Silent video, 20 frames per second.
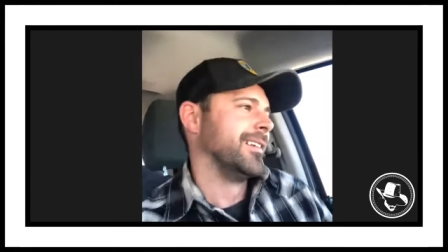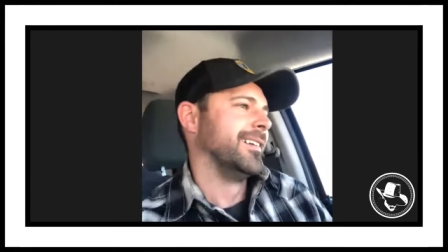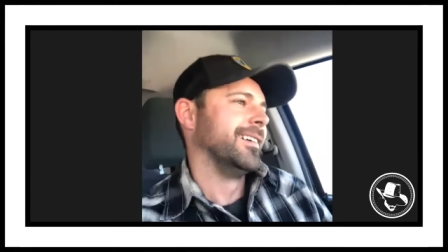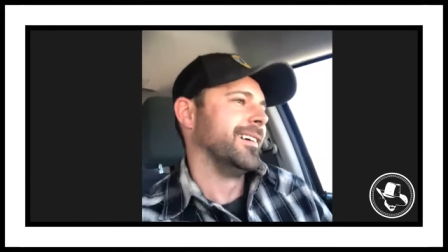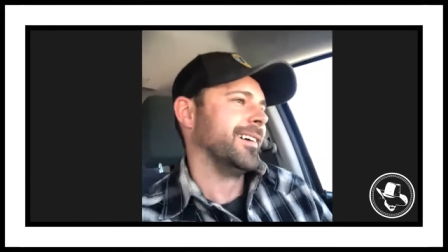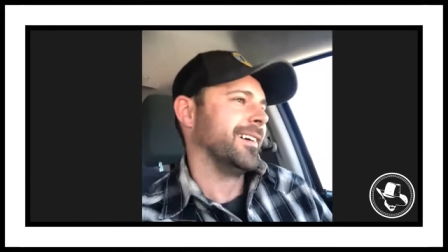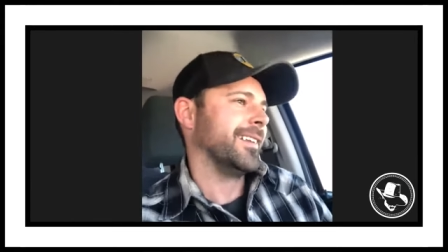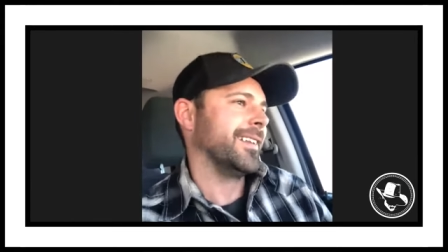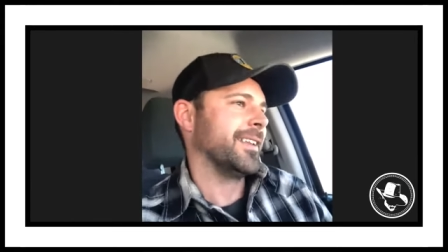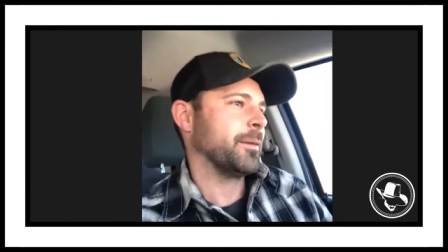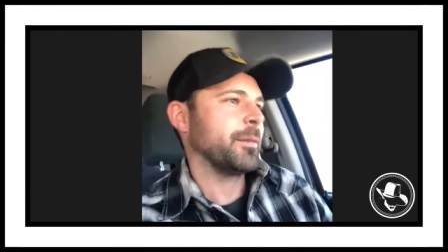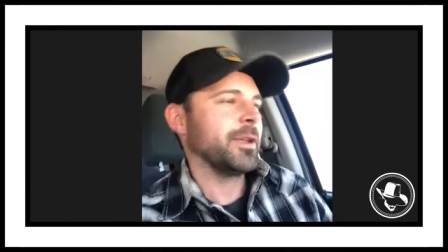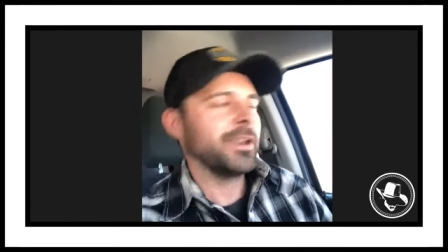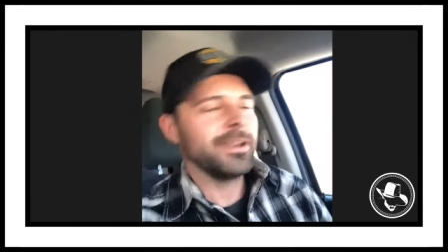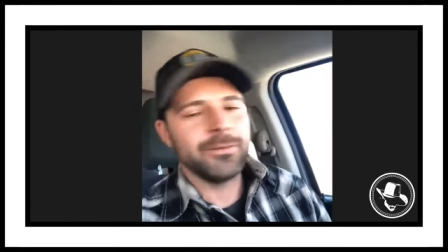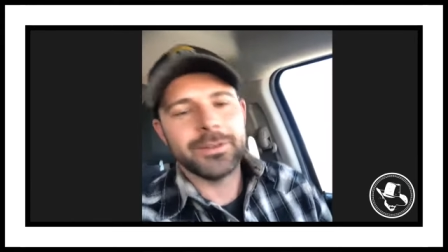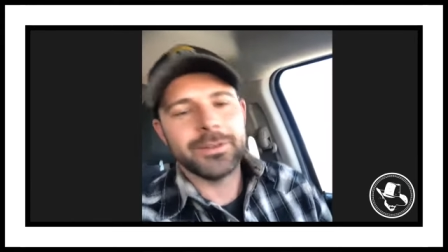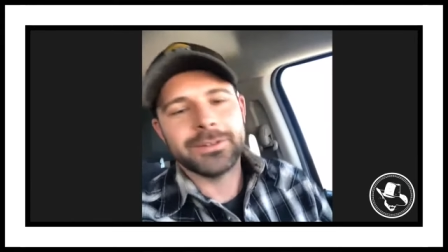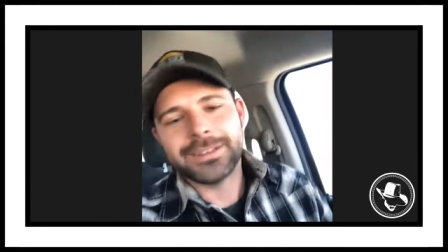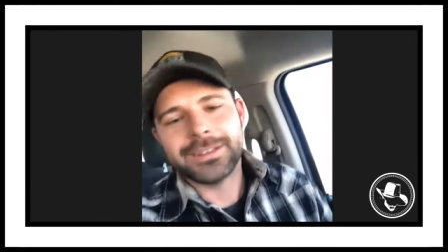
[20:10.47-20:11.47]
Uh, I mean,
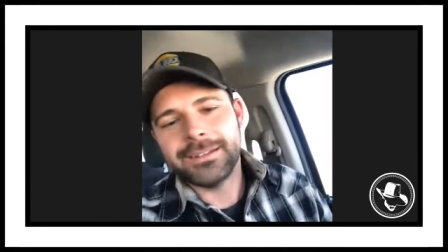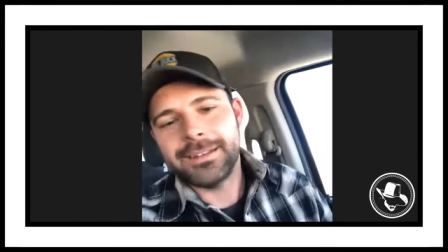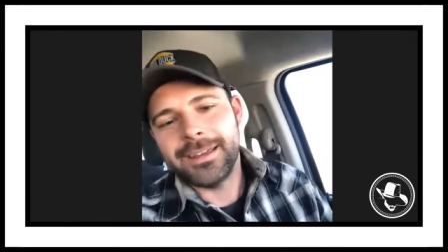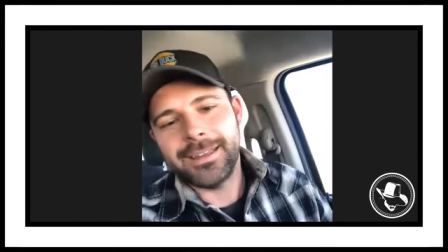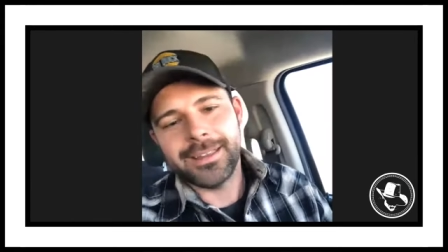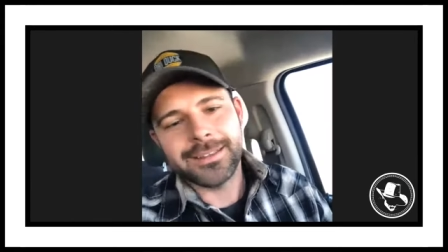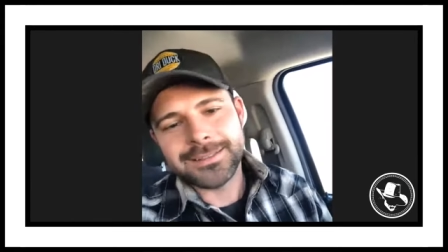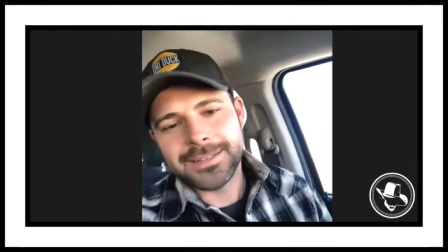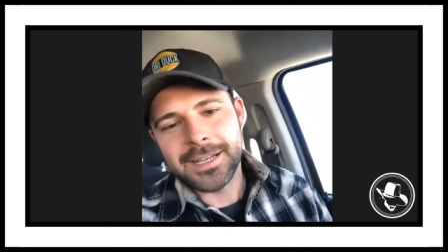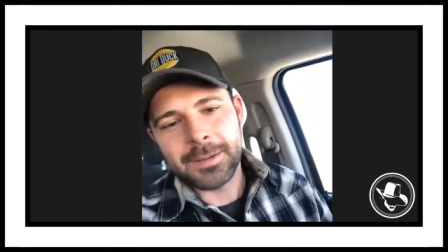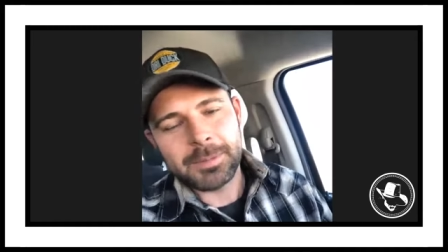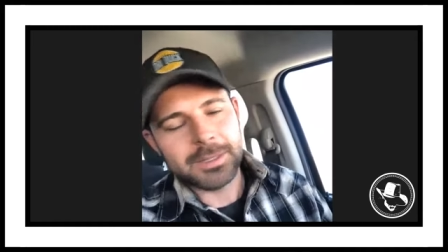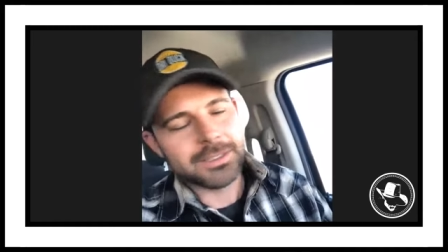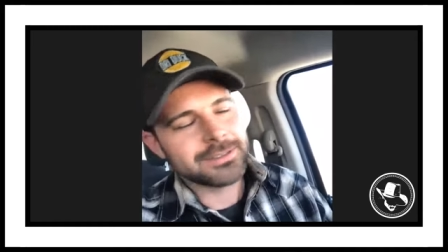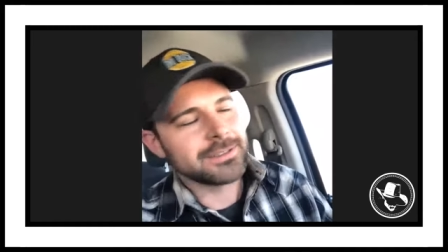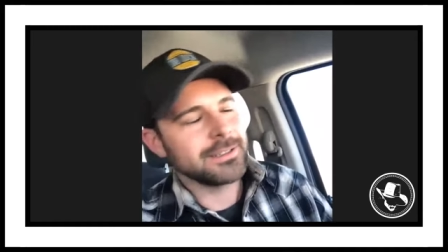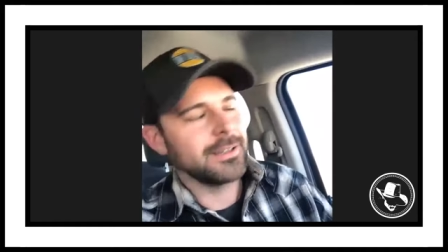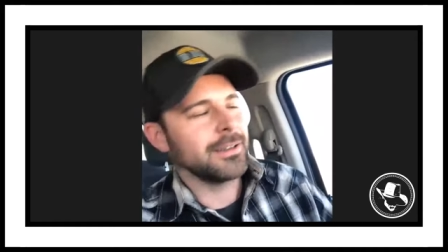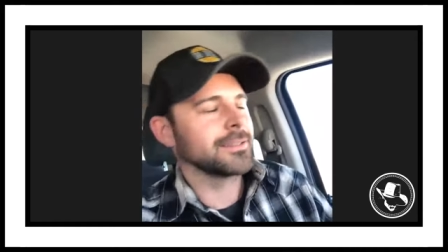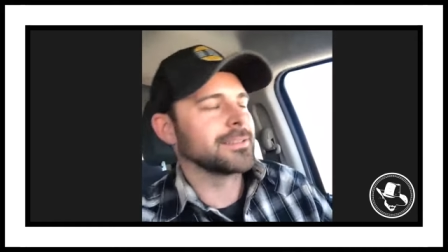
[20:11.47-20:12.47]
even today, that's not my
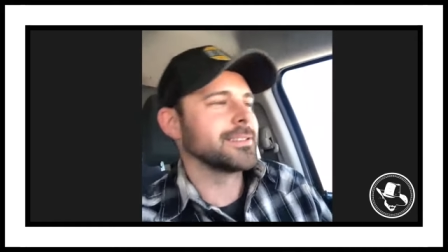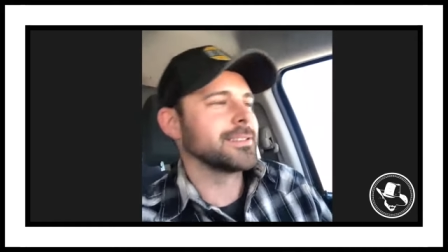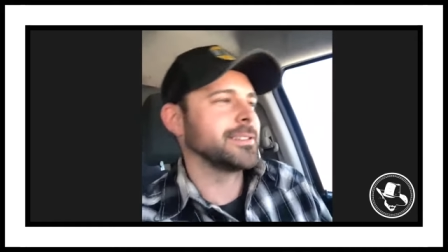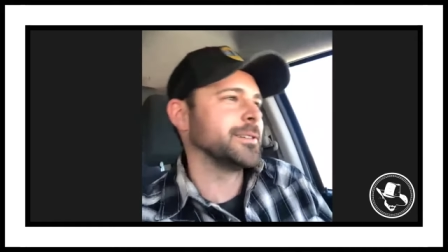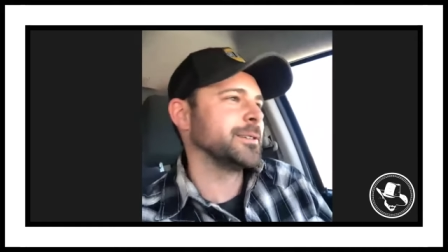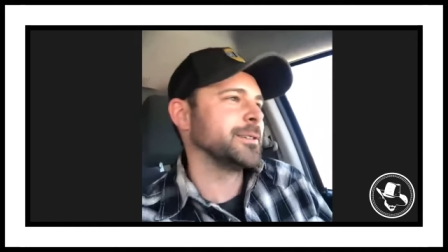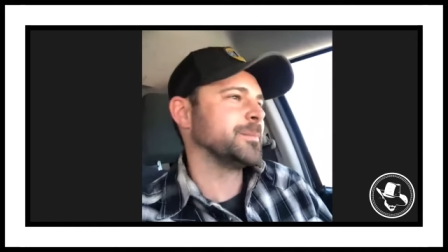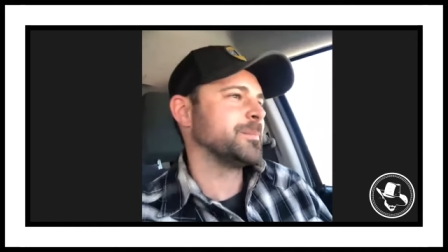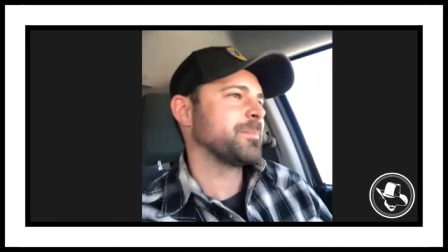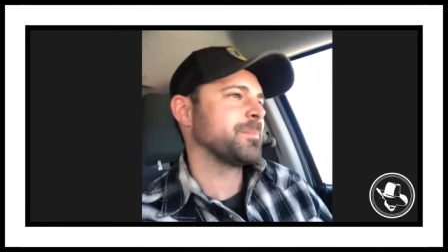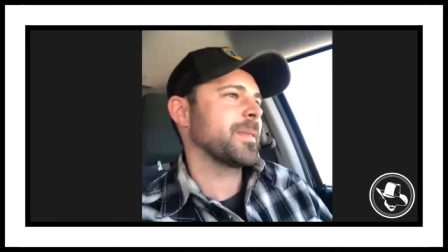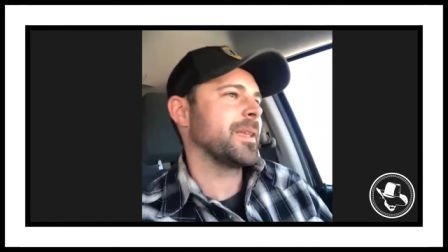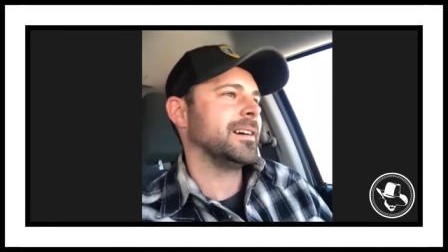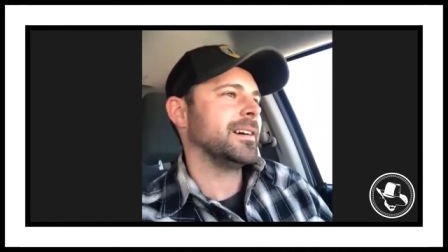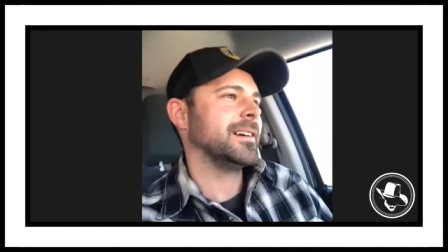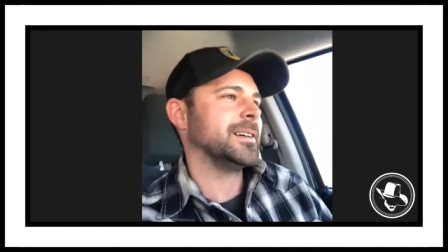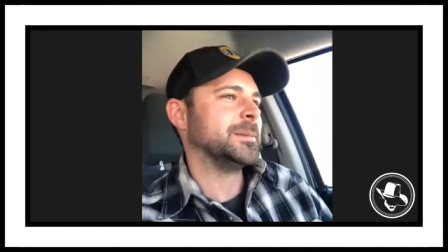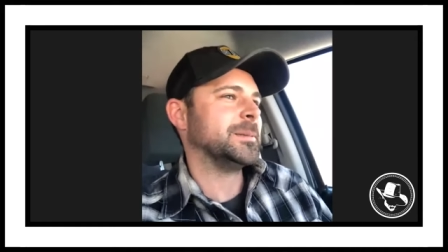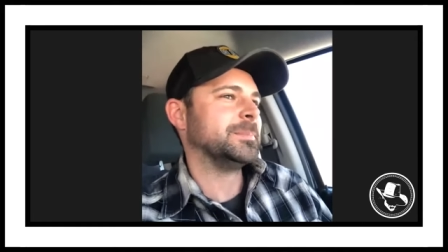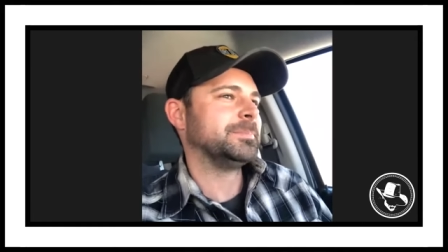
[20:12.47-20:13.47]
strong suit.
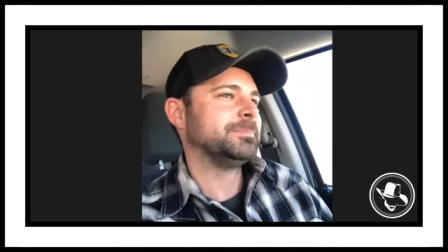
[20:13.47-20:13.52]
Um,